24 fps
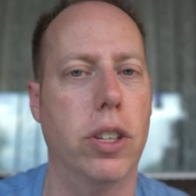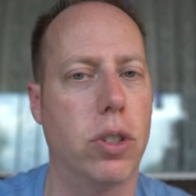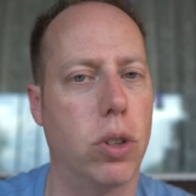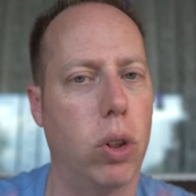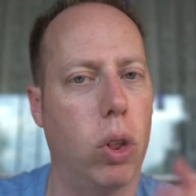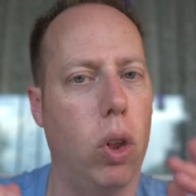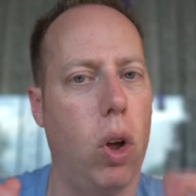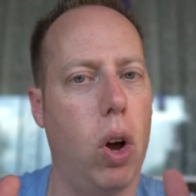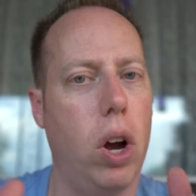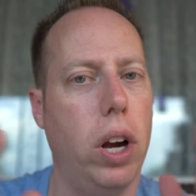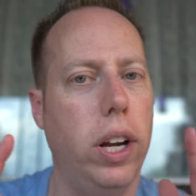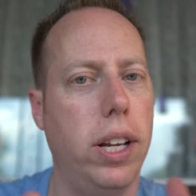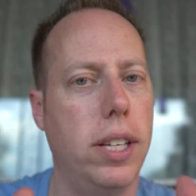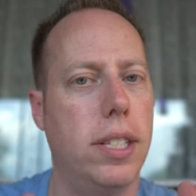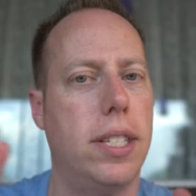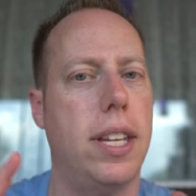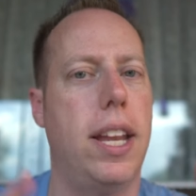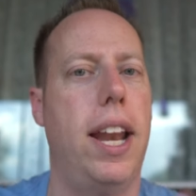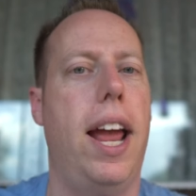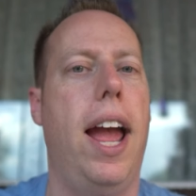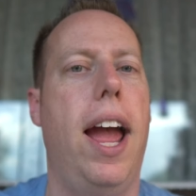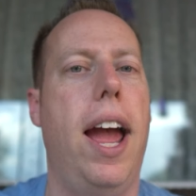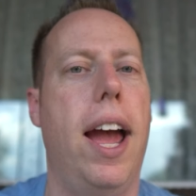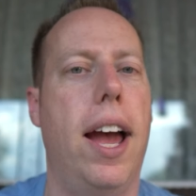as long as
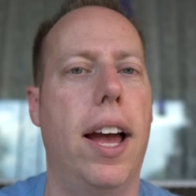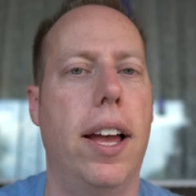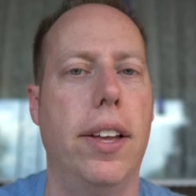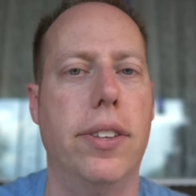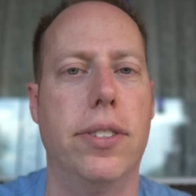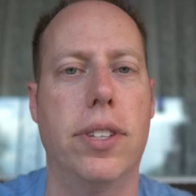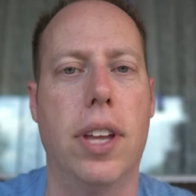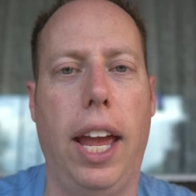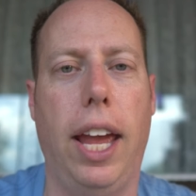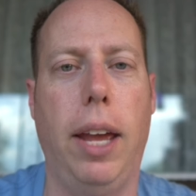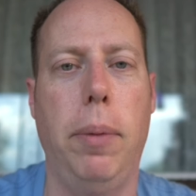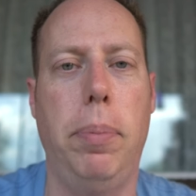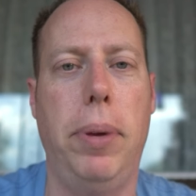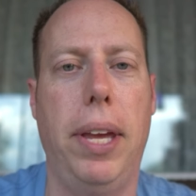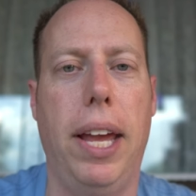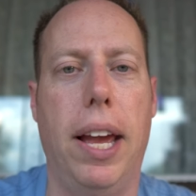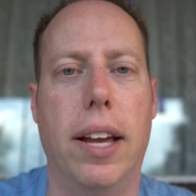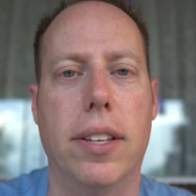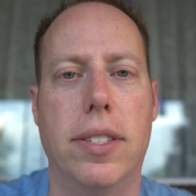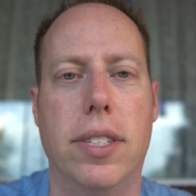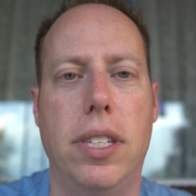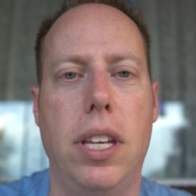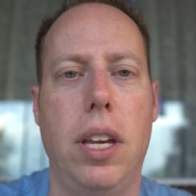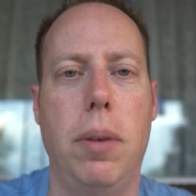it has
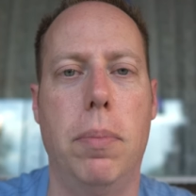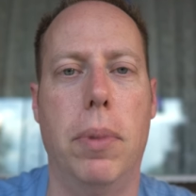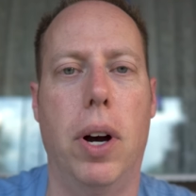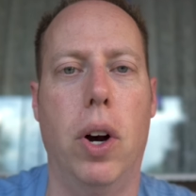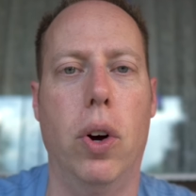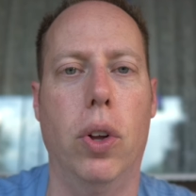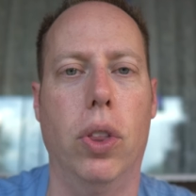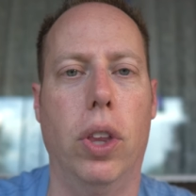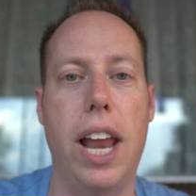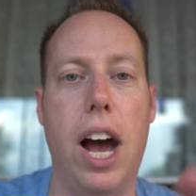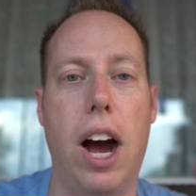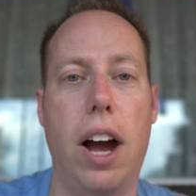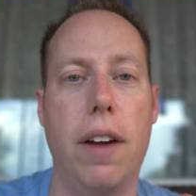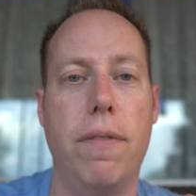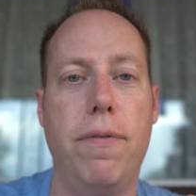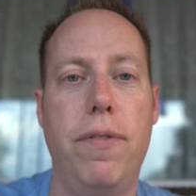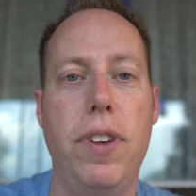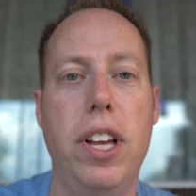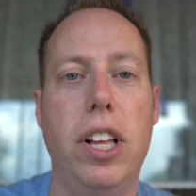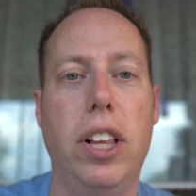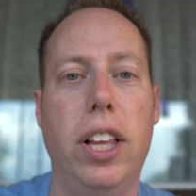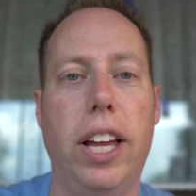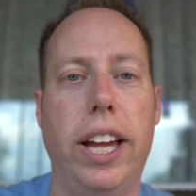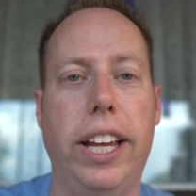APS-C mode. Now I
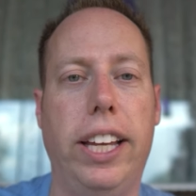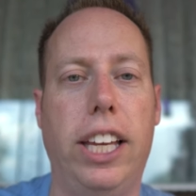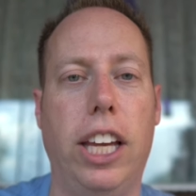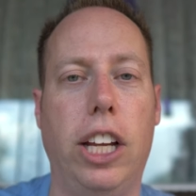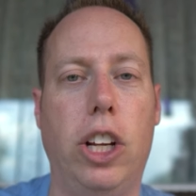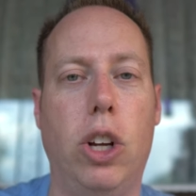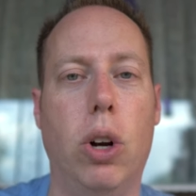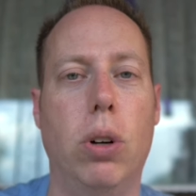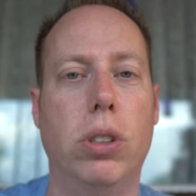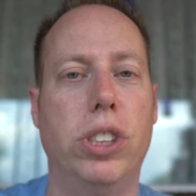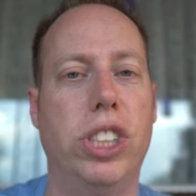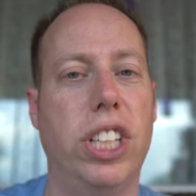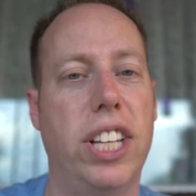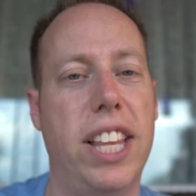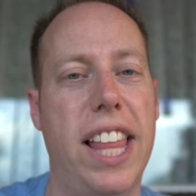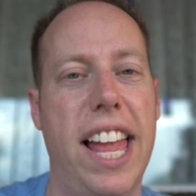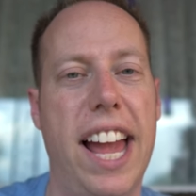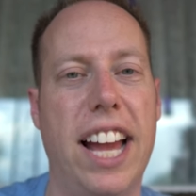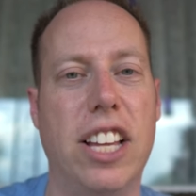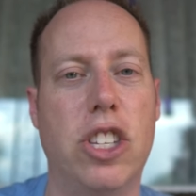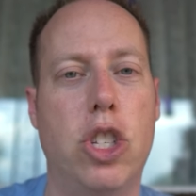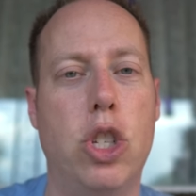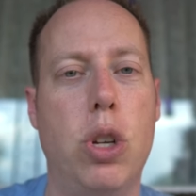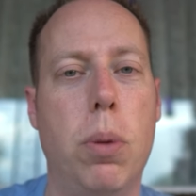feel like it goes into
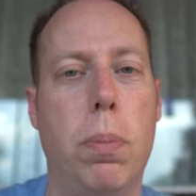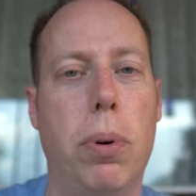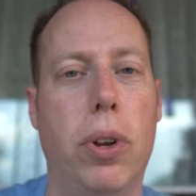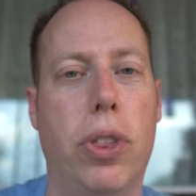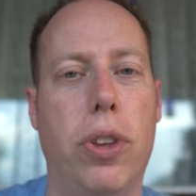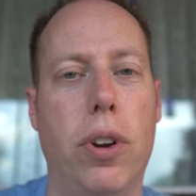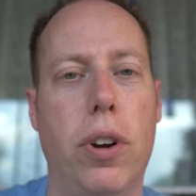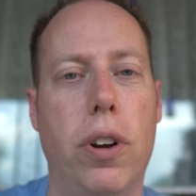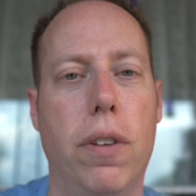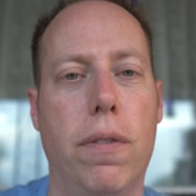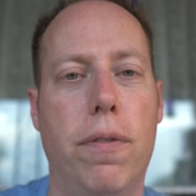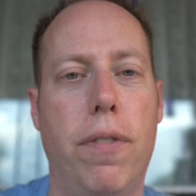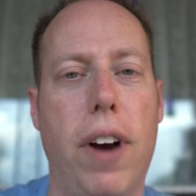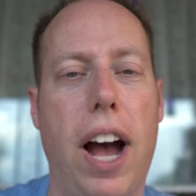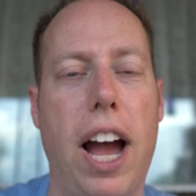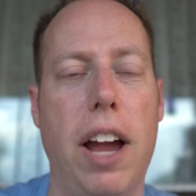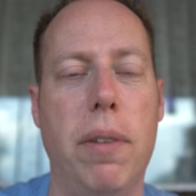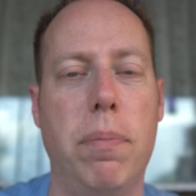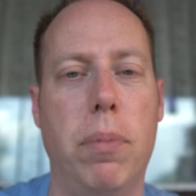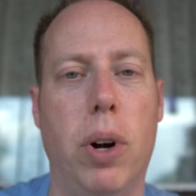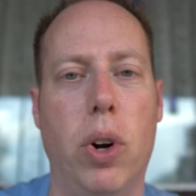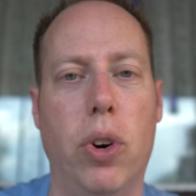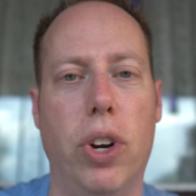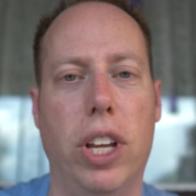that super
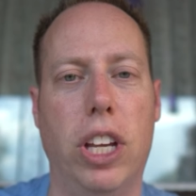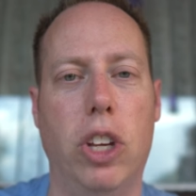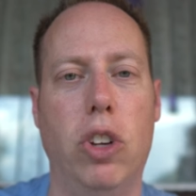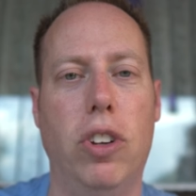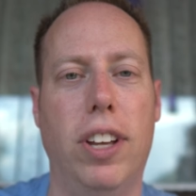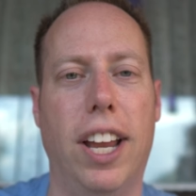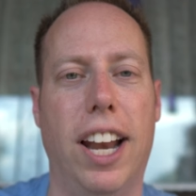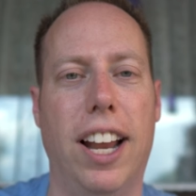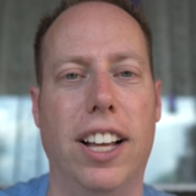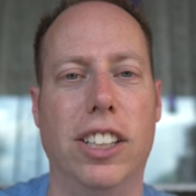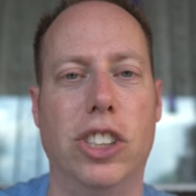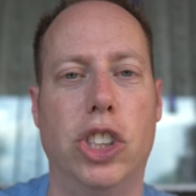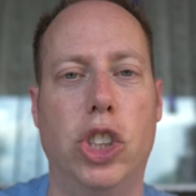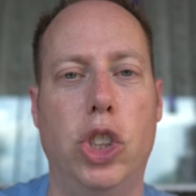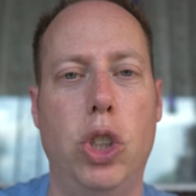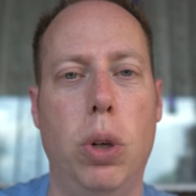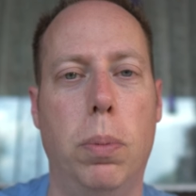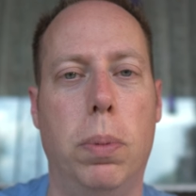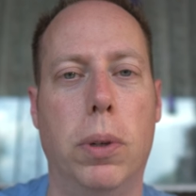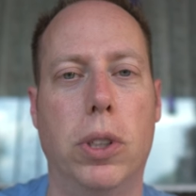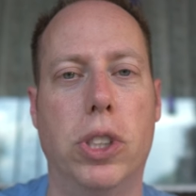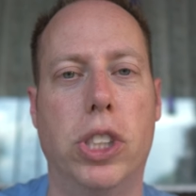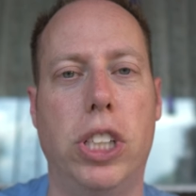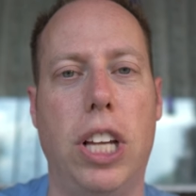35 mode and you get a
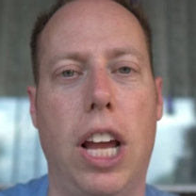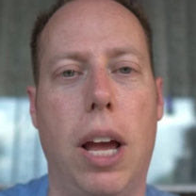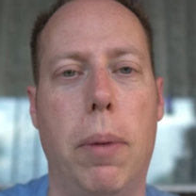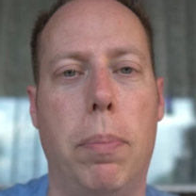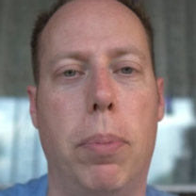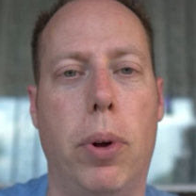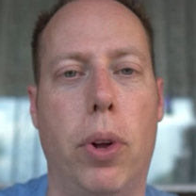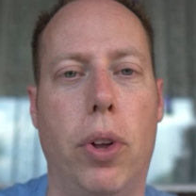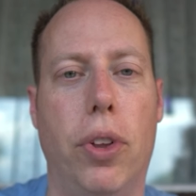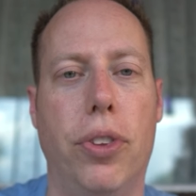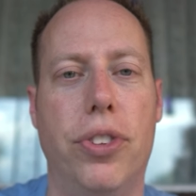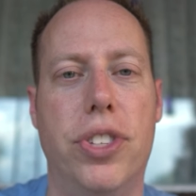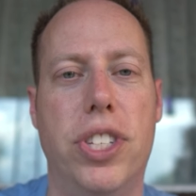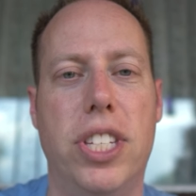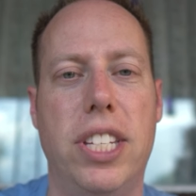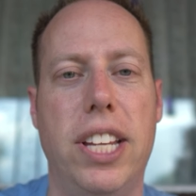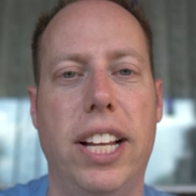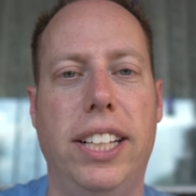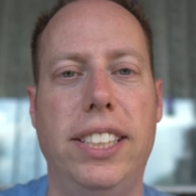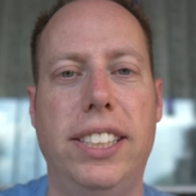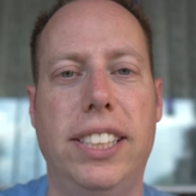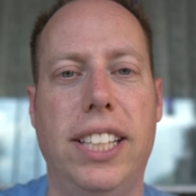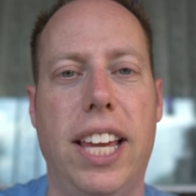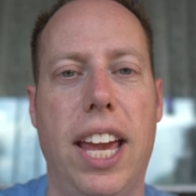super sampled
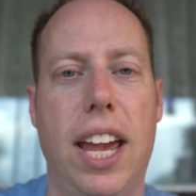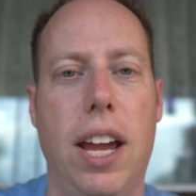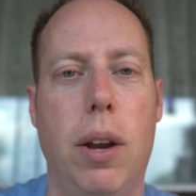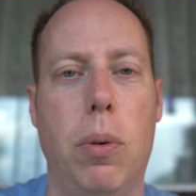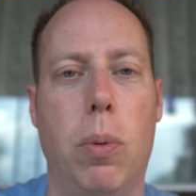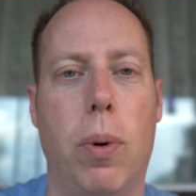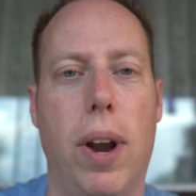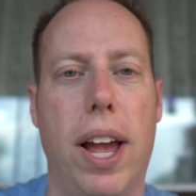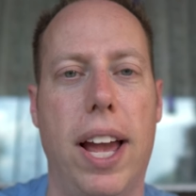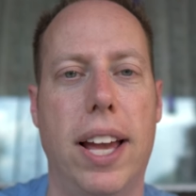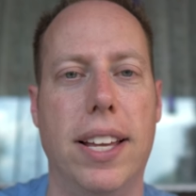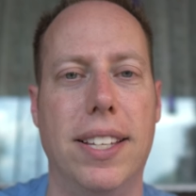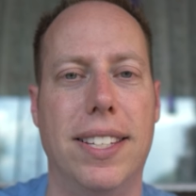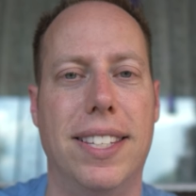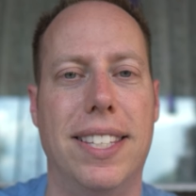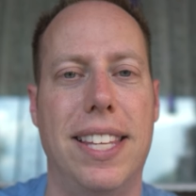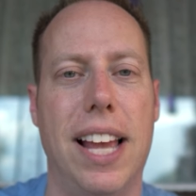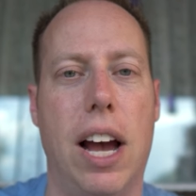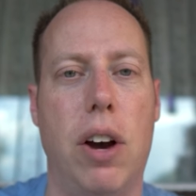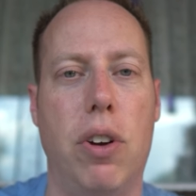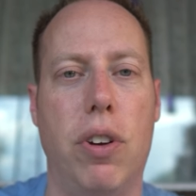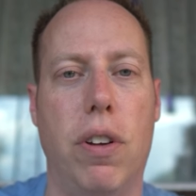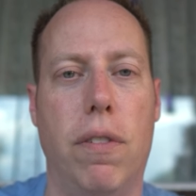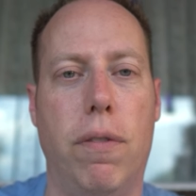6K res
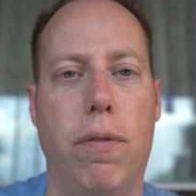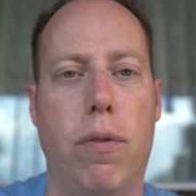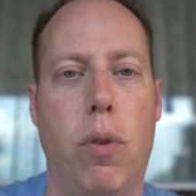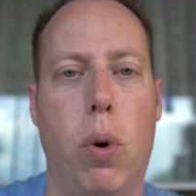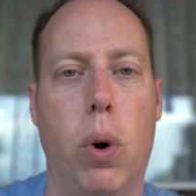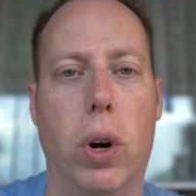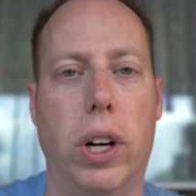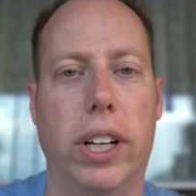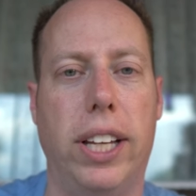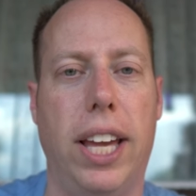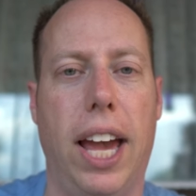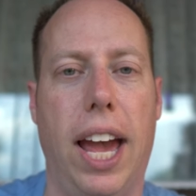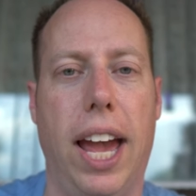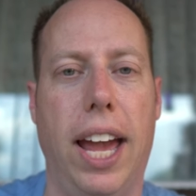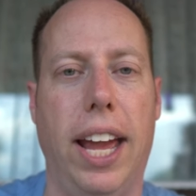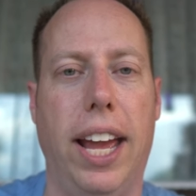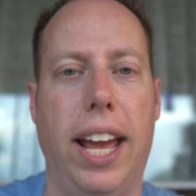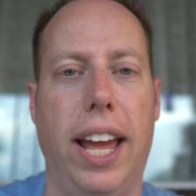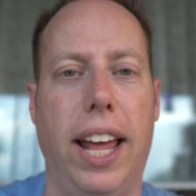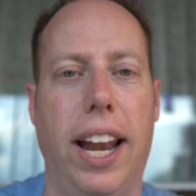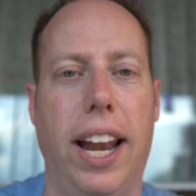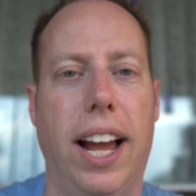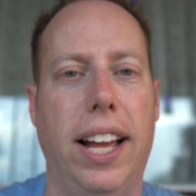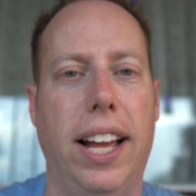down to
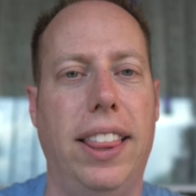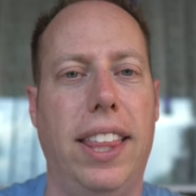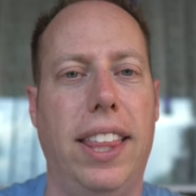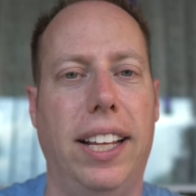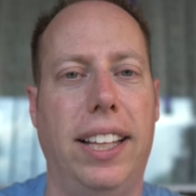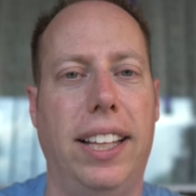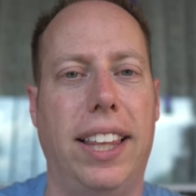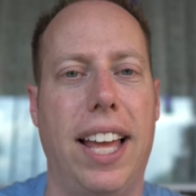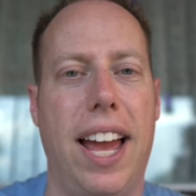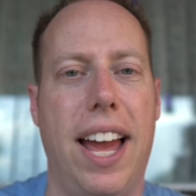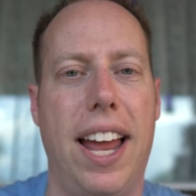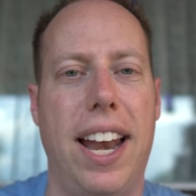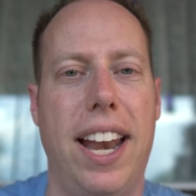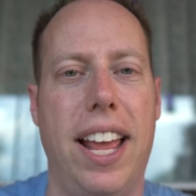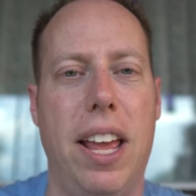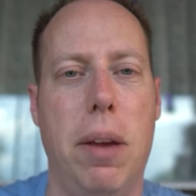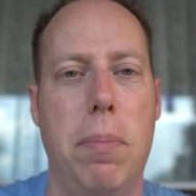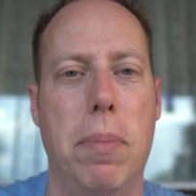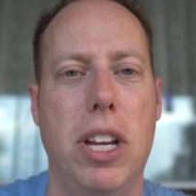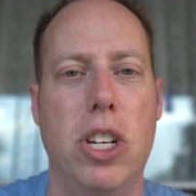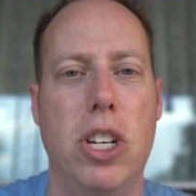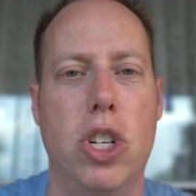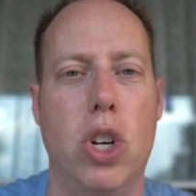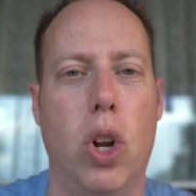4K and I think that
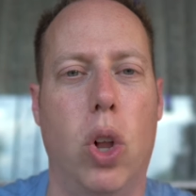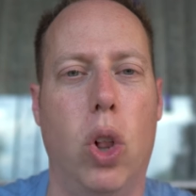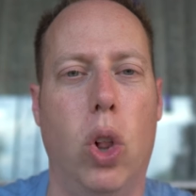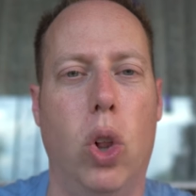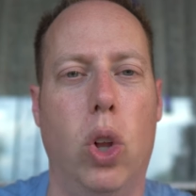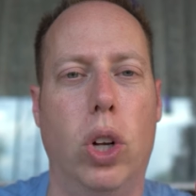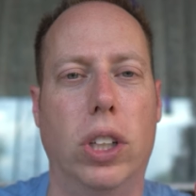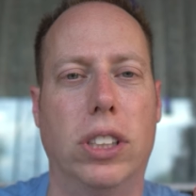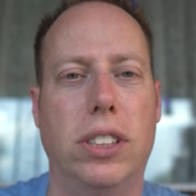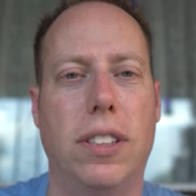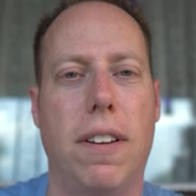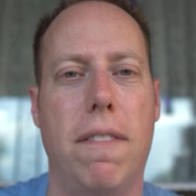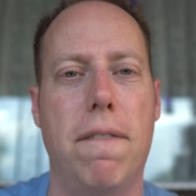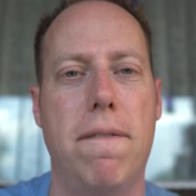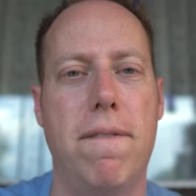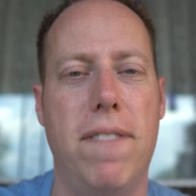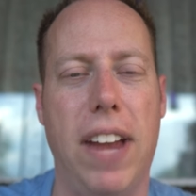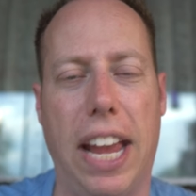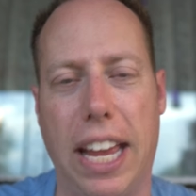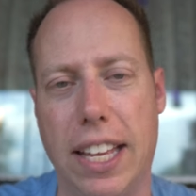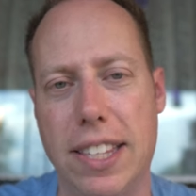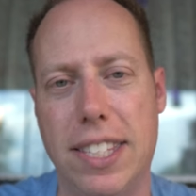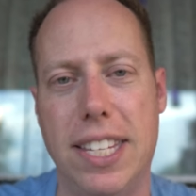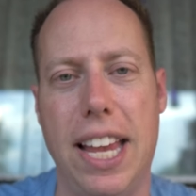image looks
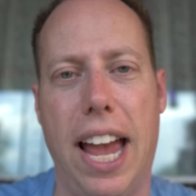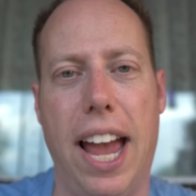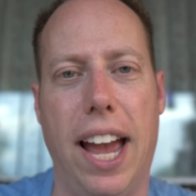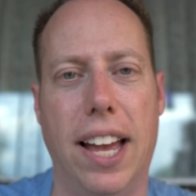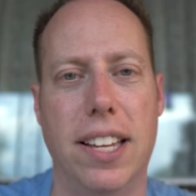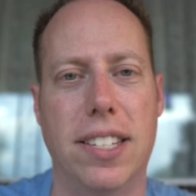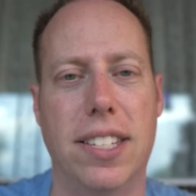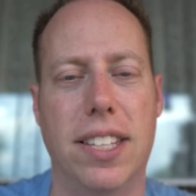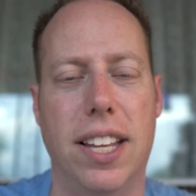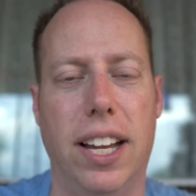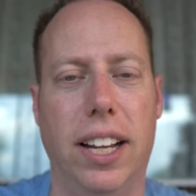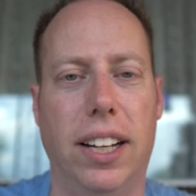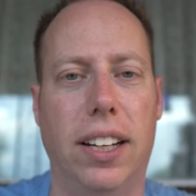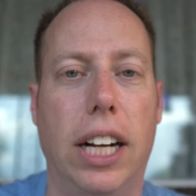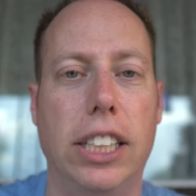fantastic.